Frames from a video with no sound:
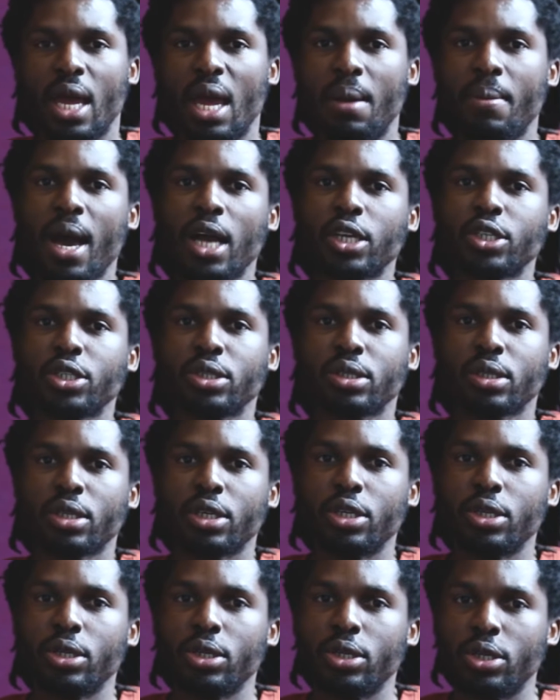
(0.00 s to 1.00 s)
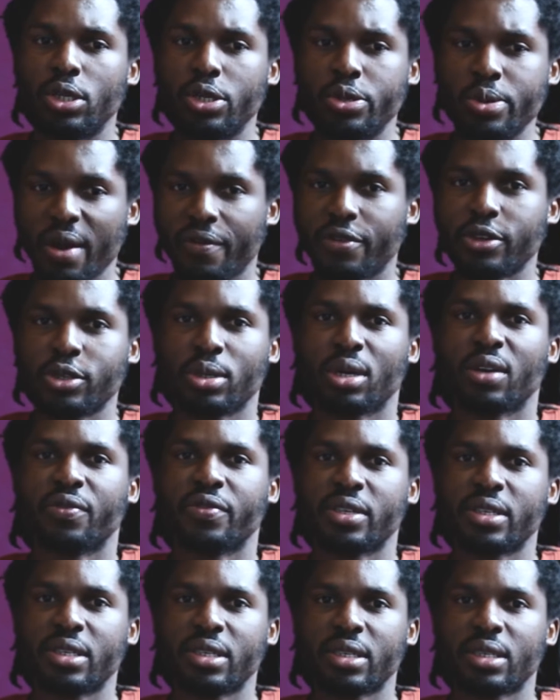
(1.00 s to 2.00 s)
Imagine you have a
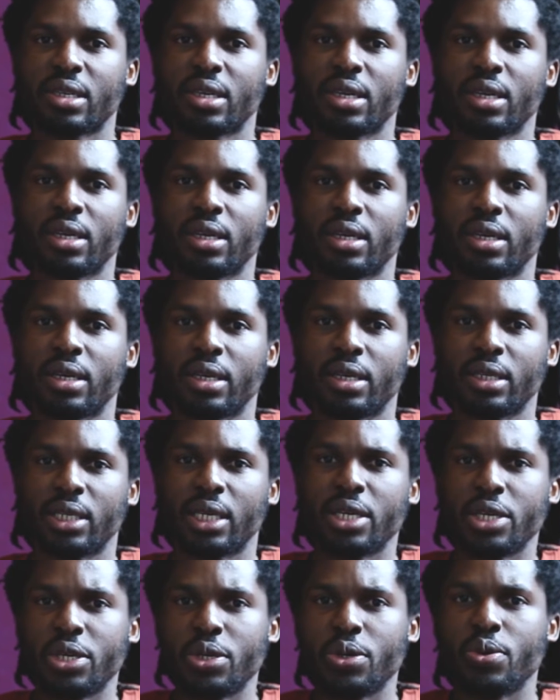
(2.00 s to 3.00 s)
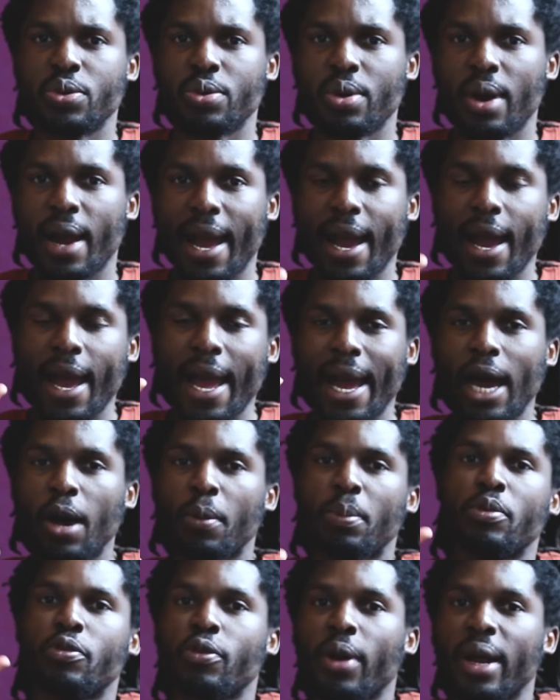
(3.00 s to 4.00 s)
service, say you
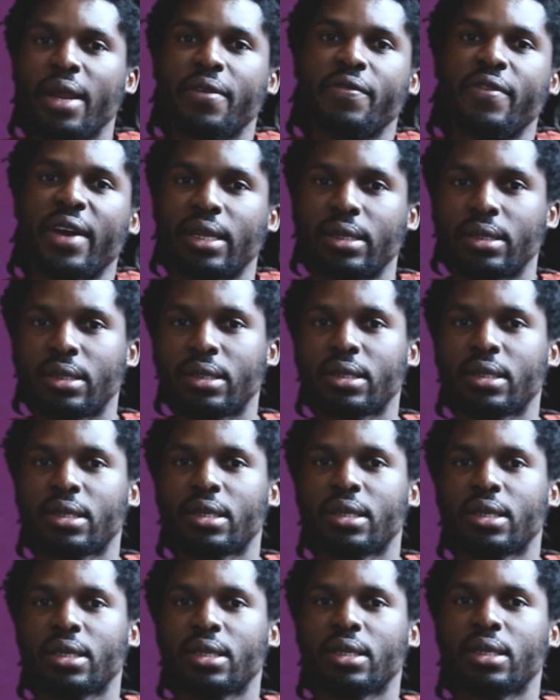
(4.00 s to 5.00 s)
help run events